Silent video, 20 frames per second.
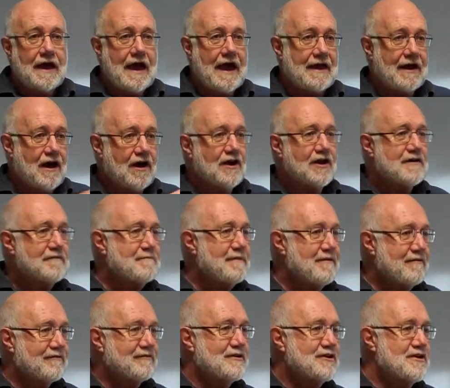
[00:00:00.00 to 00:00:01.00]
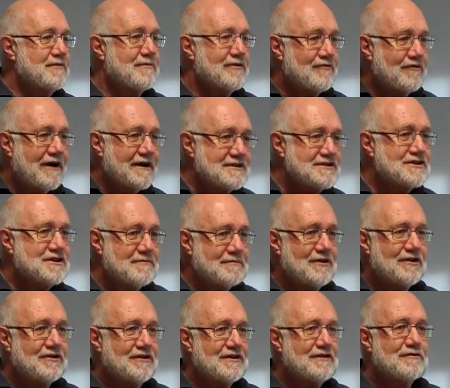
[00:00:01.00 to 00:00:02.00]
And a whole lot of people from the human rights
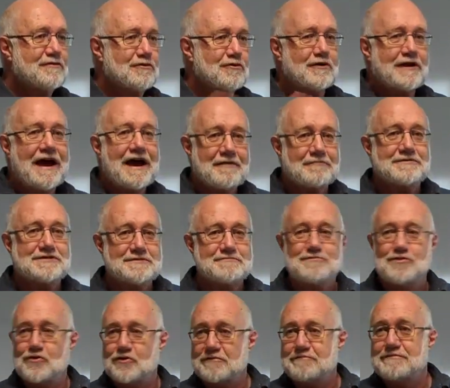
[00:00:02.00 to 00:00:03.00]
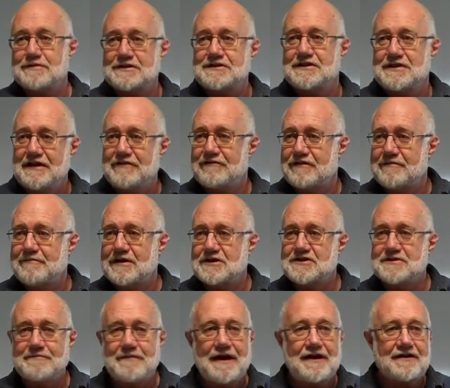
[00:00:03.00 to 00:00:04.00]
community who thought art was important but didn't know very
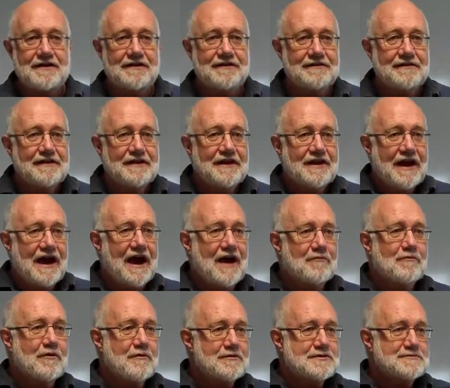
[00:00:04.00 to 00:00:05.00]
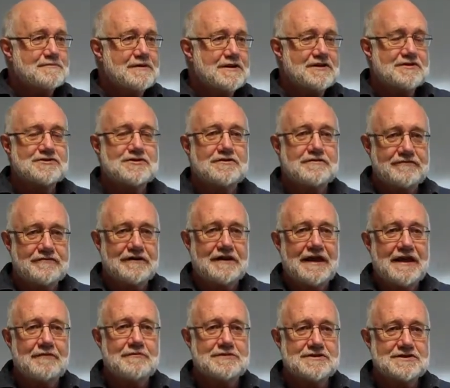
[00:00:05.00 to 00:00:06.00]
much about it. And we were speaking two different
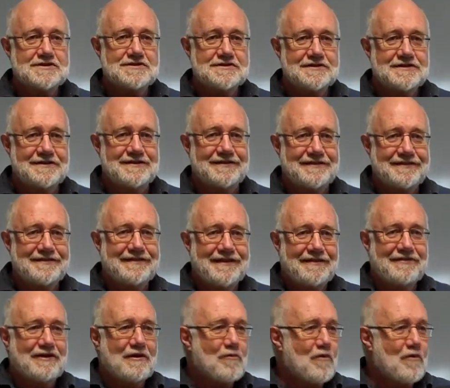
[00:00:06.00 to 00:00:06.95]
languages. There